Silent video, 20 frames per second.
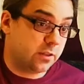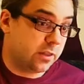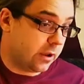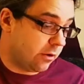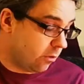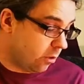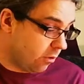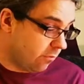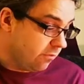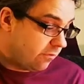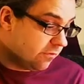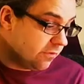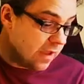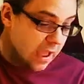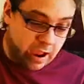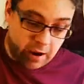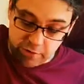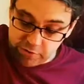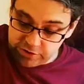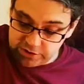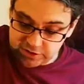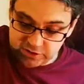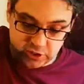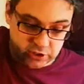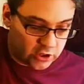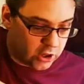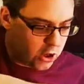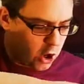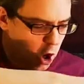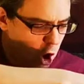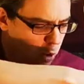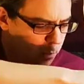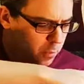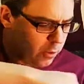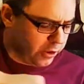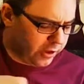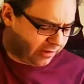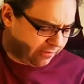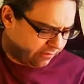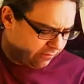There are various
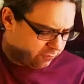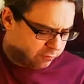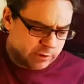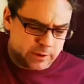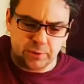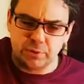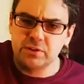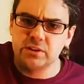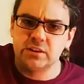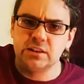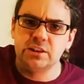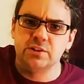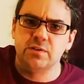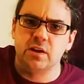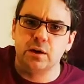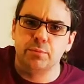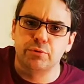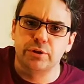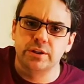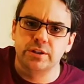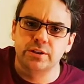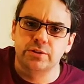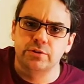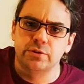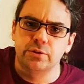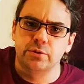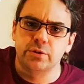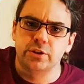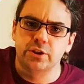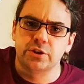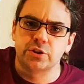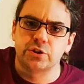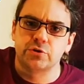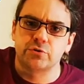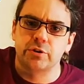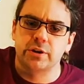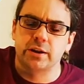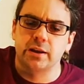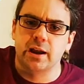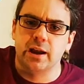harmonic frequencies vibrating through the
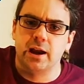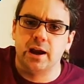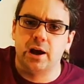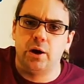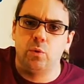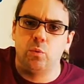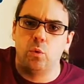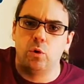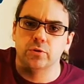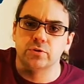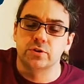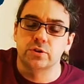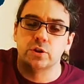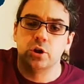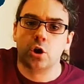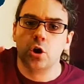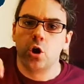string at once,